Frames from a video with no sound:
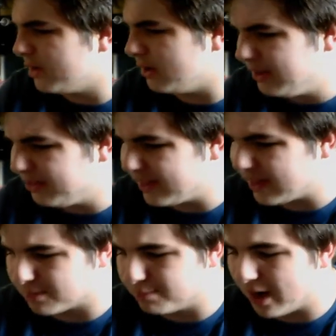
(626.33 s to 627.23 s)
the only thing
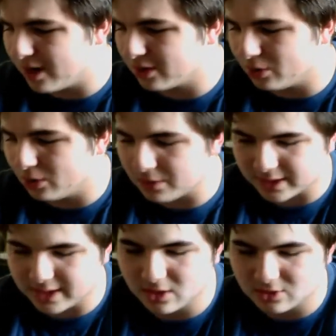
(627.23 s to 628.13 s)
that's Bionicle are the
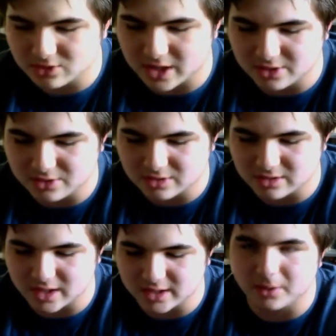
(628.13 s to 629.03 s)
characters I use
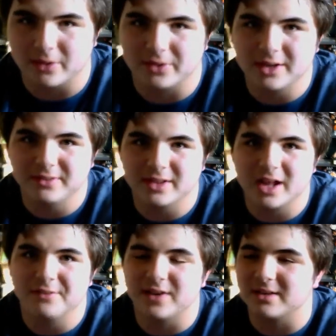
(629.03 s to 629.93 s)
as the idea with. And even
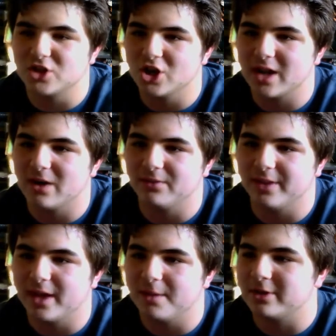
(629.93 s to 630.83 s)
then, if I took out
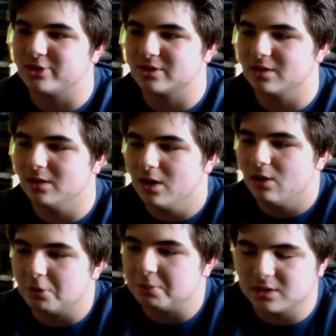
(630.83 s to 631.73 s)
them and just
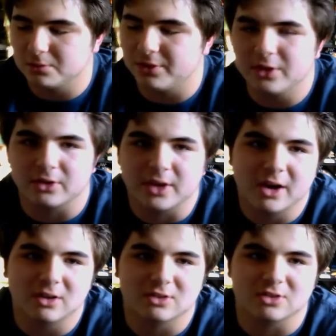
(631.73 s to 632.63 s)
replaced them with other
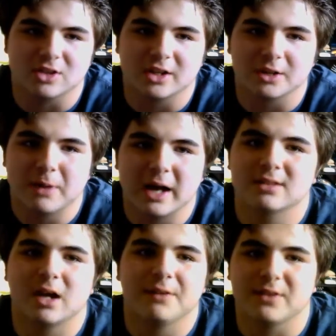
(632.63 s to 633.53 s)
characters, it could
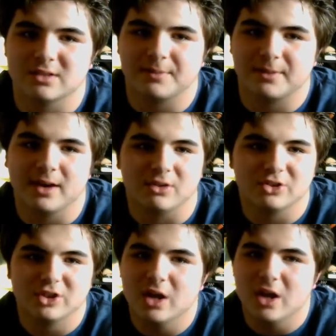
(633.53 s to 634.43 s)
pass off as something
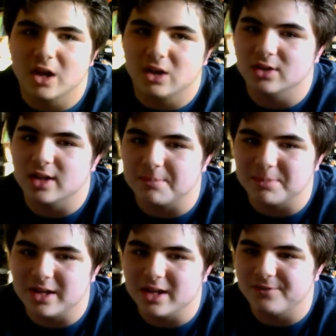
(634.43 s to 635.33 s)
else. Let
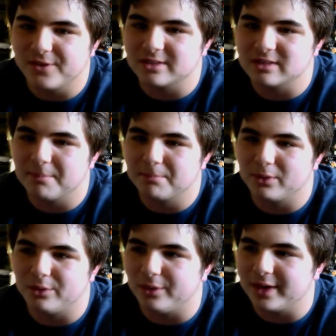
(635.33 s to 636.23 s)
it be, for
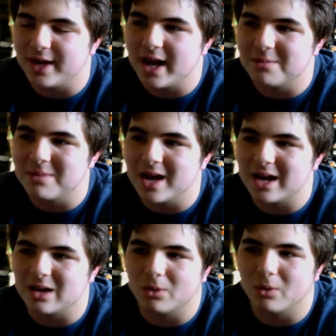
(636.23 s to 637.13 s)
example, an
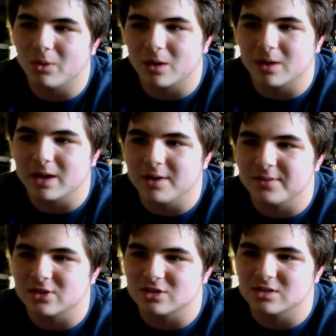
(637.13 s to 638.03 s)
anime, or
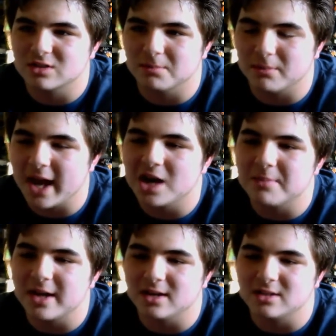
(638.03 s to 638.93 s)
even just some
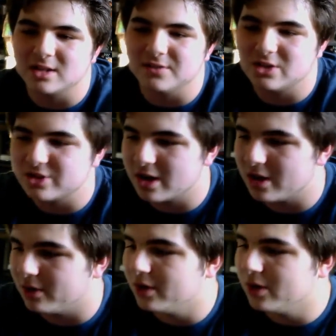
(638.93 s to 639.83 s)
animated TV
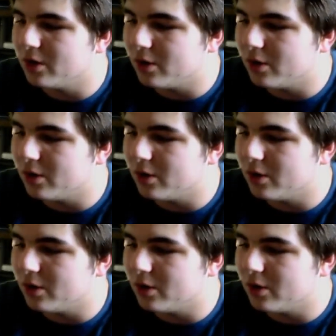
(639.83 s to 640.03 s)
show,